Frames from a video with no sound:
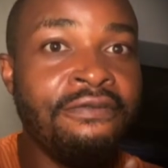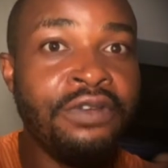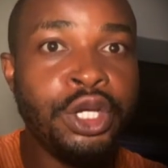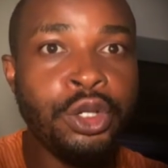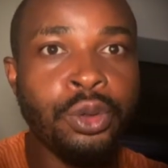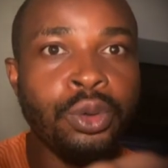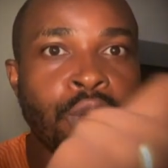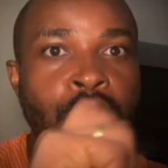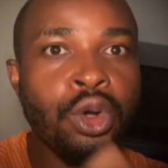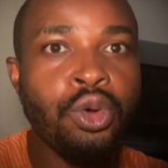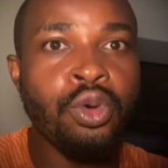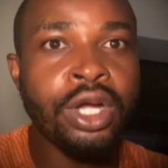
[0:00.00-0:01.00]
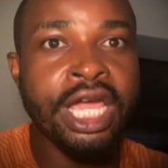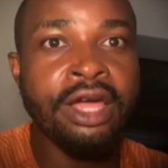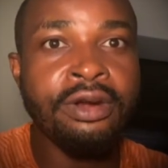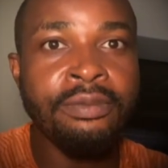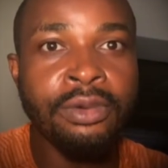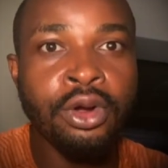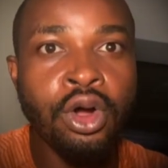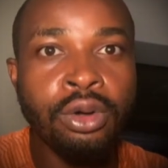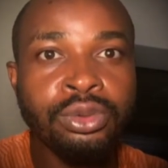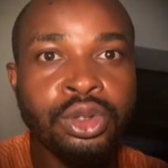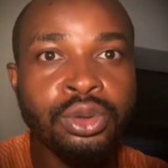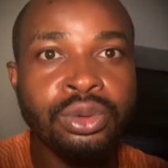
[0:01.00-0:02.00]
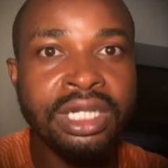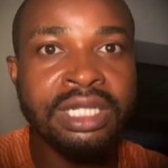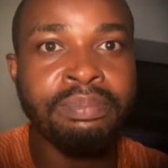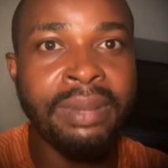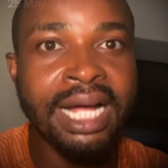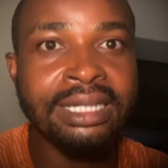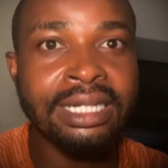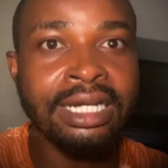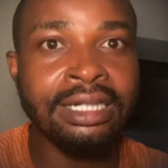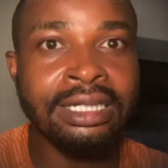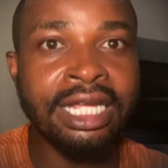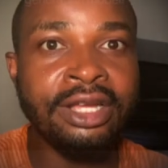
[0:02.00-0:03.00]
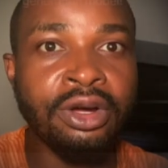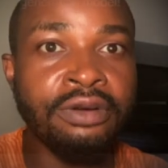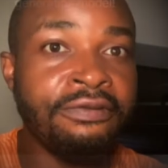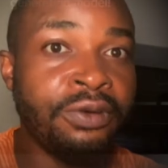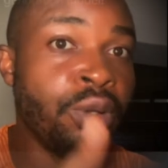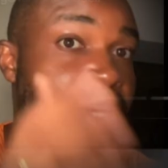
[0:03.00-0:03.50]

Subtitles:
video. Okay. Come to this part and click on Flow